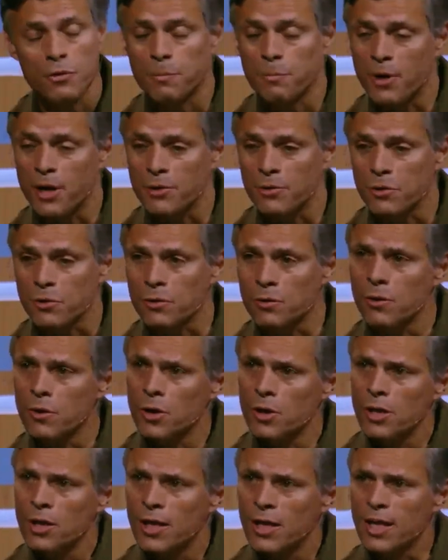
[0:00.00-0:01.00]
repression,
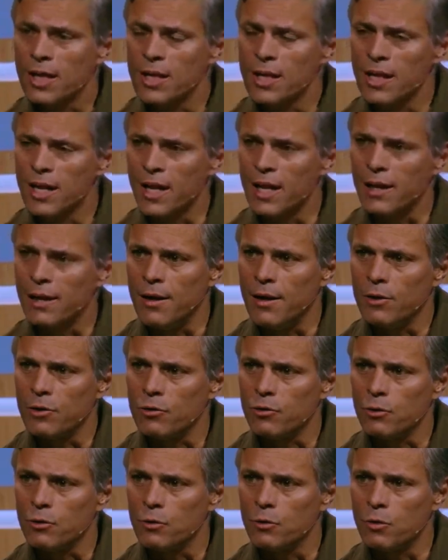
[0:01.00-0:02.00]
it led
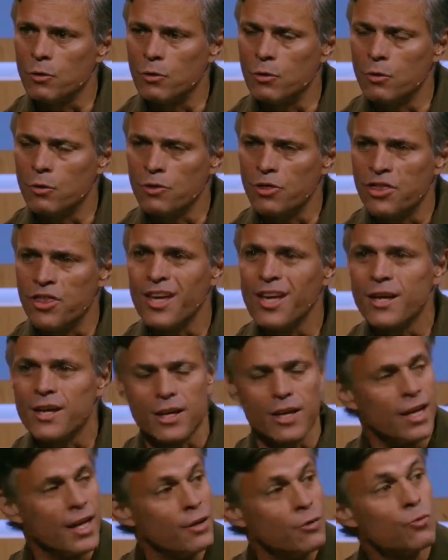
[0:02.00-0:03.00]
to
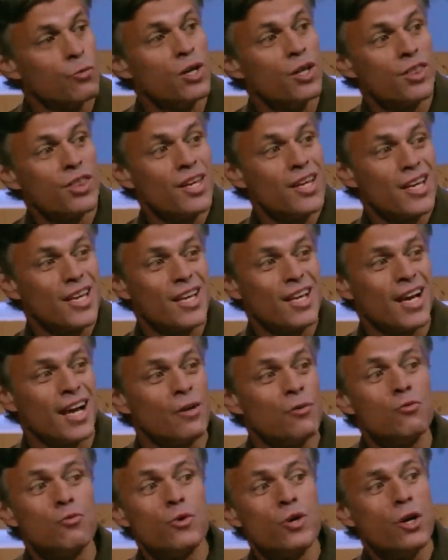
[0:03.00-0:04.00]
rethinking
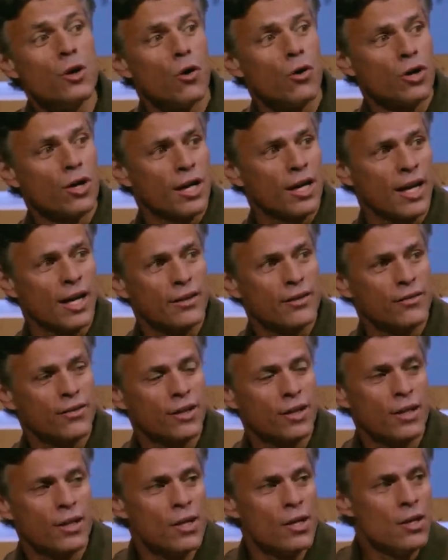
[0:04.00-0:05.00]
and
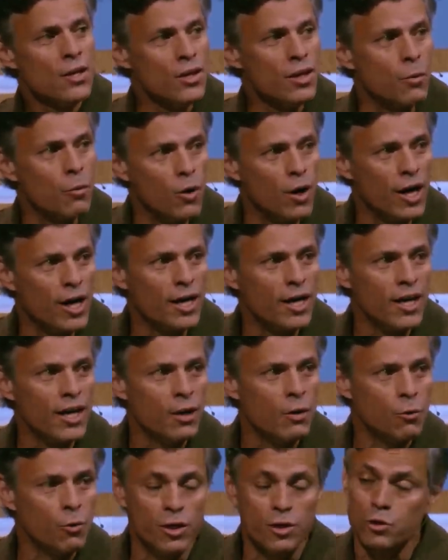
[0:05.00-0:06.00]
reorganizing the way
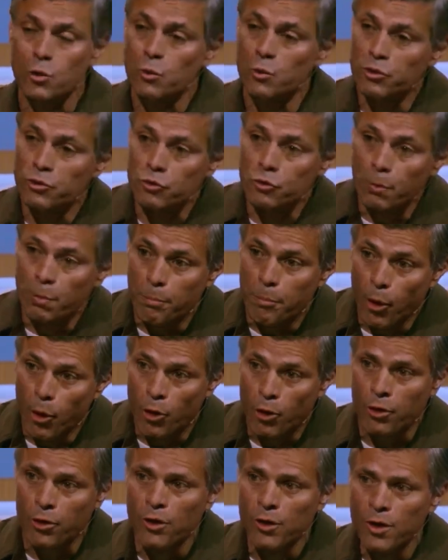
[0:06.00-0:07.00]
in which we
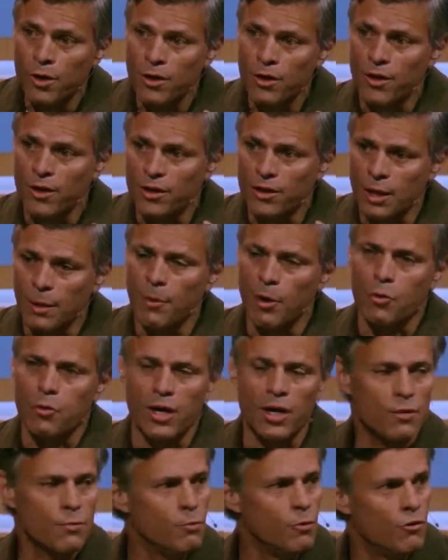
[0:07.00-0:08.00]
support the
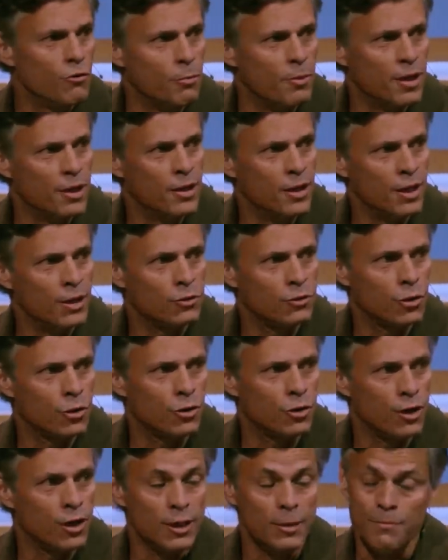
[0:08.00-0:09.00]
democratic movement
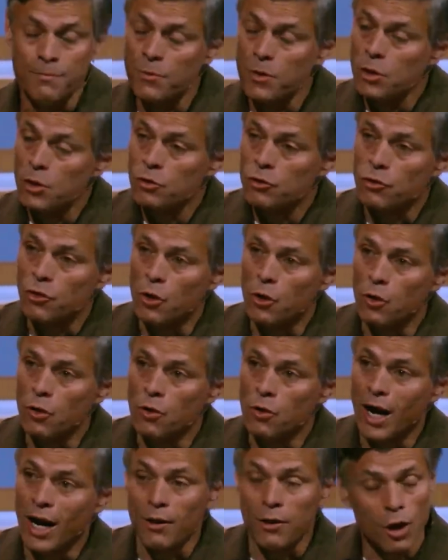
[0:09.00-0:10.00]
internally.
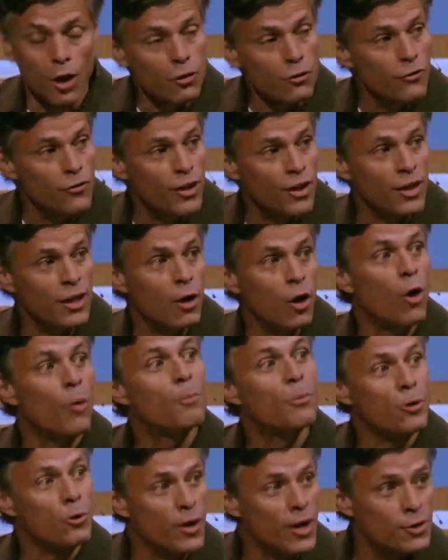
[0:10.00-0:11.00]
So a lot of the
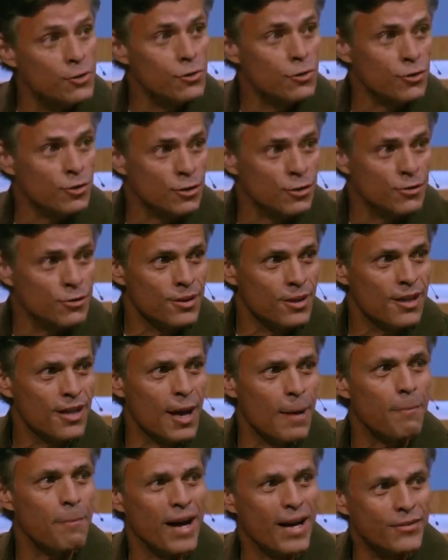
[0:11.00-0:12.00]
operational
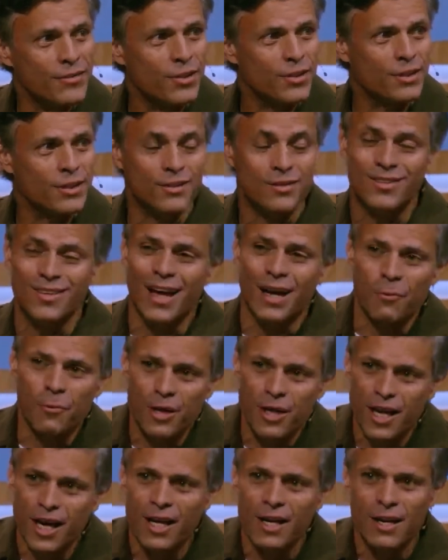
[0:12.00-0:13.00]
capacities that
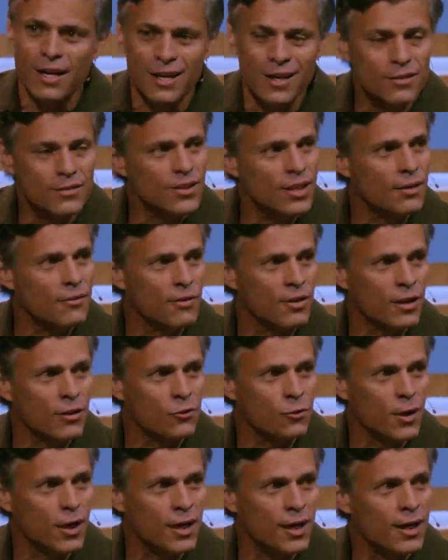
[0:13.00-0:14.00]
we had inside
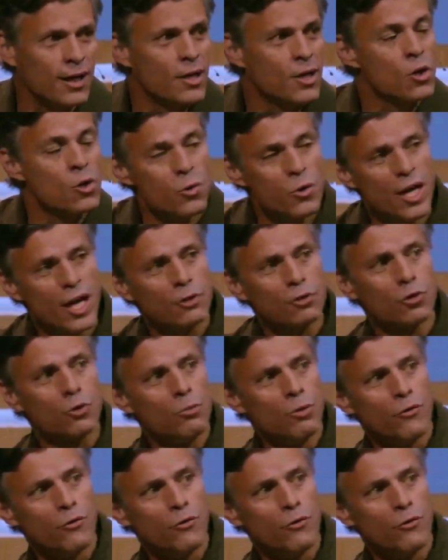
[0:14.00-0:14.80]
Venezuela, we had to